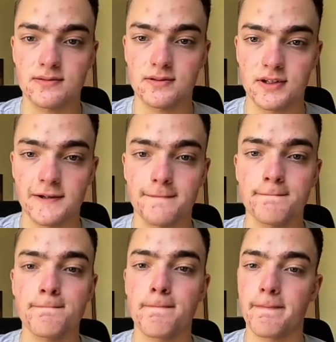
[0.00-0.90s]
Okay.
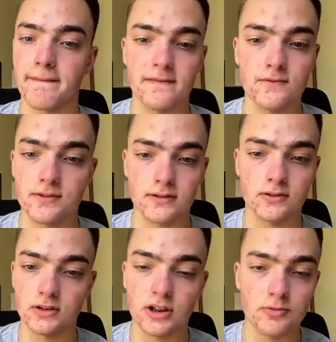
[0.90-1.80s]
No,
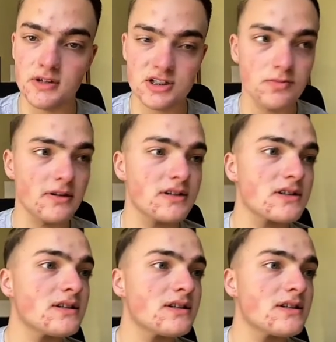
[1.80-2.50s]
no mixed bias.